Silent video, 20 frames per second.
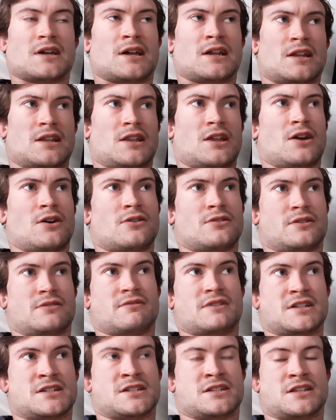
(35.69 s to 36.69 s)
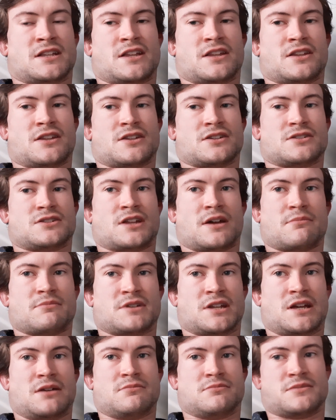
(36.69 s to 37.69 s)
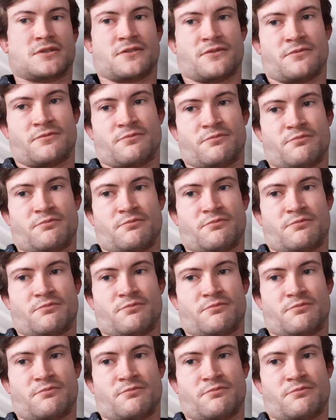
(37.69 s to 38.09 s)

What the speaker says: and the only reason that some teams are